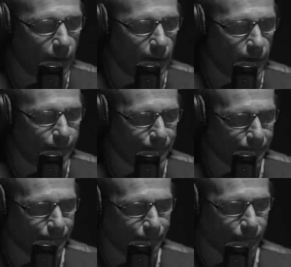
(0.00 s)
Um,
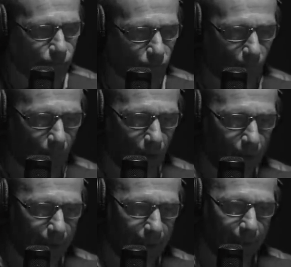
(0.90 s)

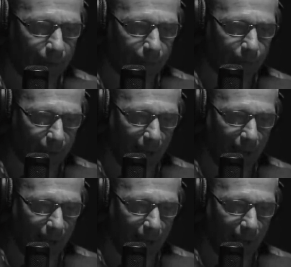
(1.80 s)
and the